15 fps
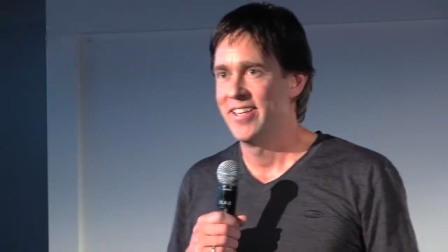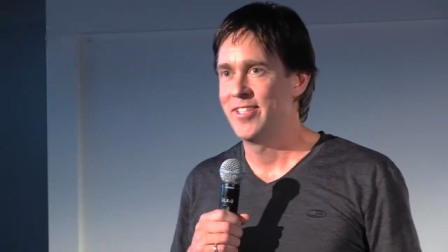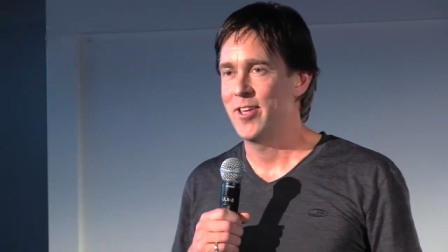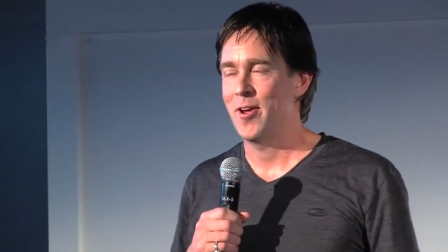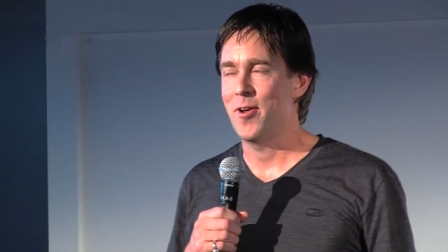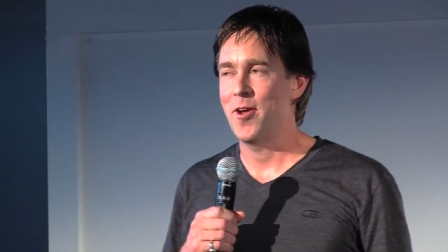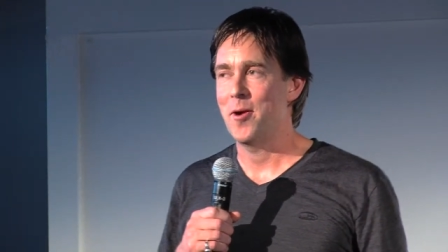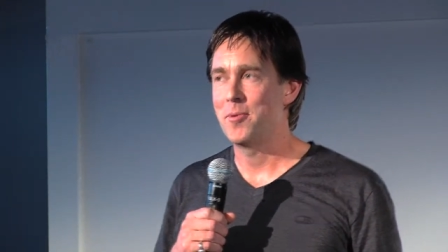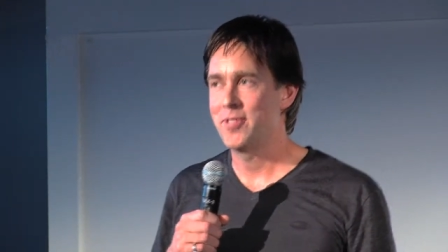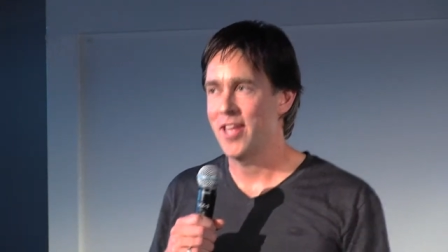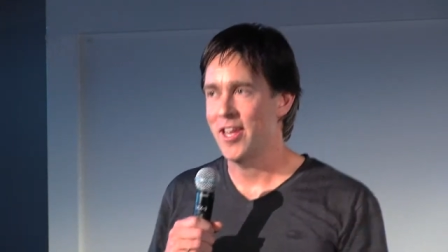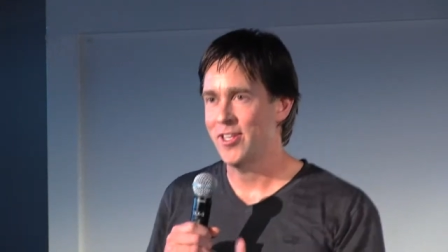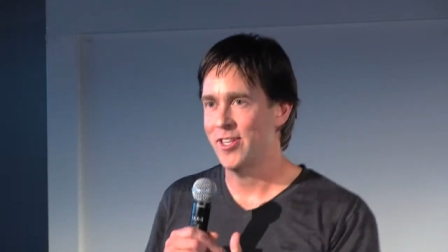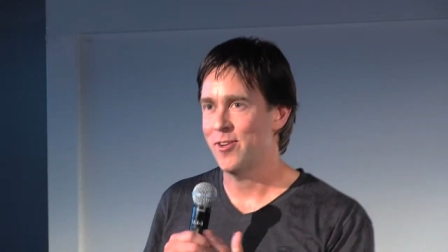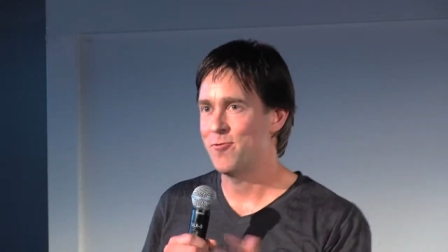So it was
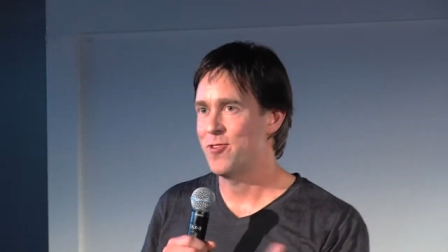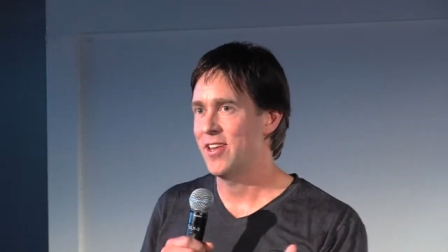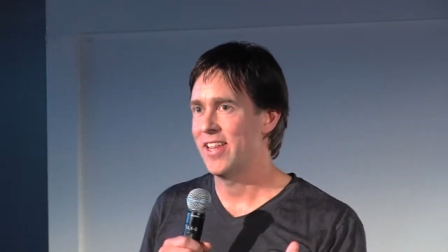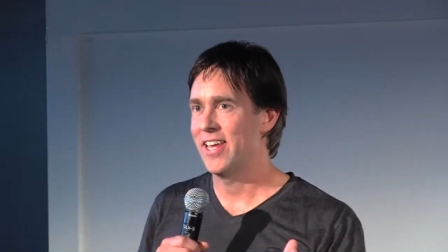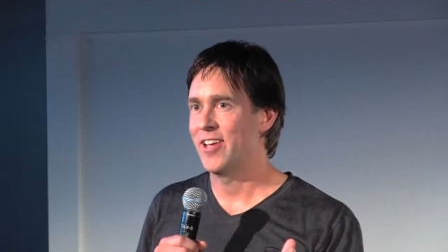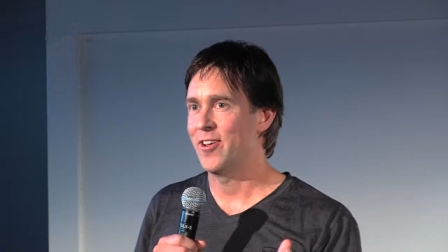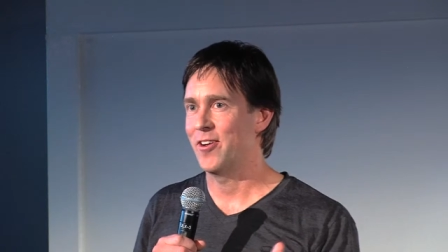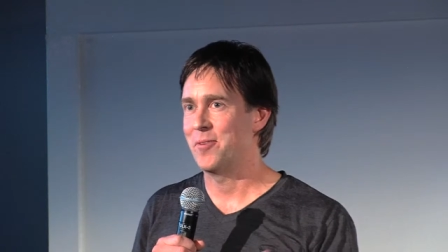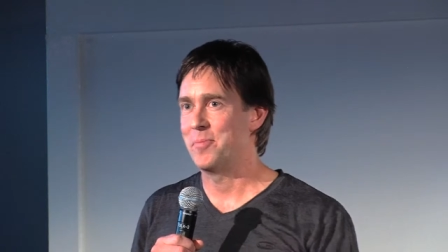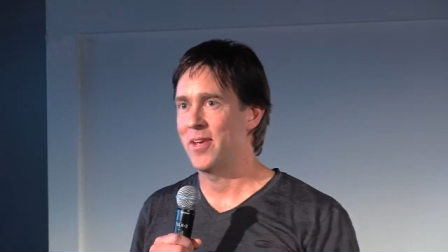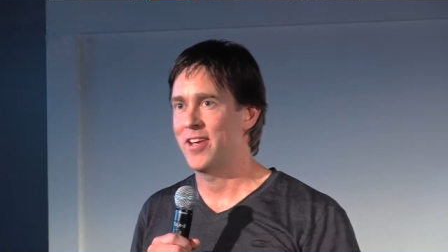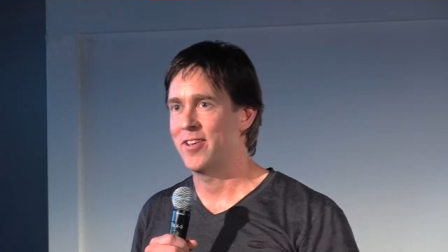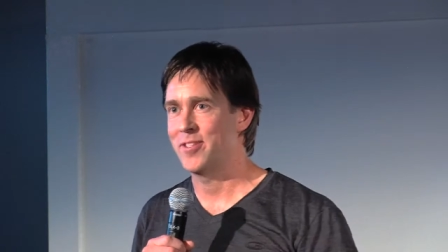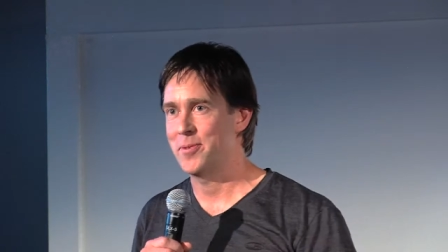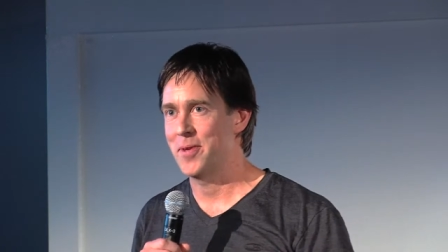actually really good
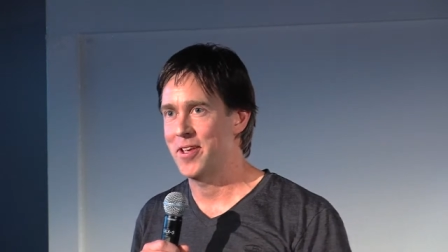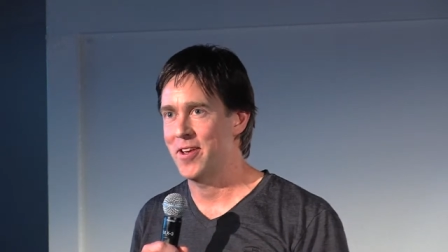because we